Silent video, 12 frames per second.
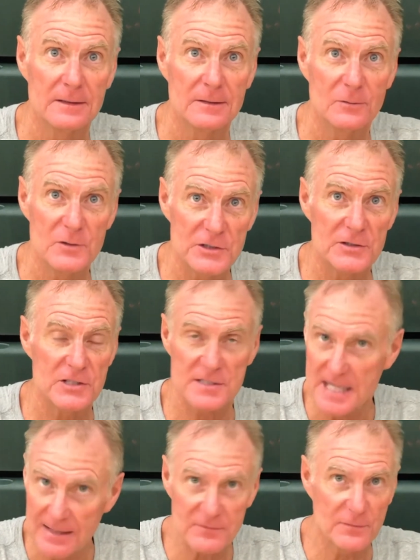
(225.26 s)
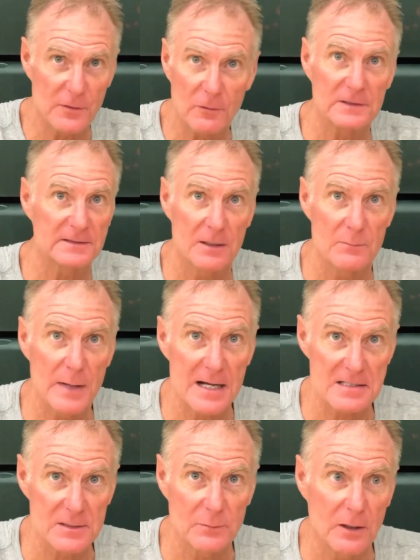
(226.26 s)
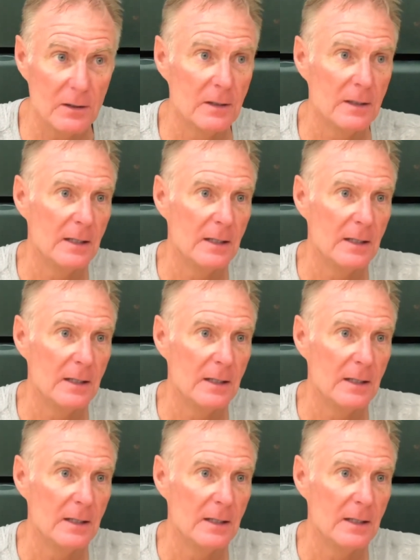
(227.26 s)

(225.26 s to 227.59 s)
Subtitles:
We should just have to focus on basketball.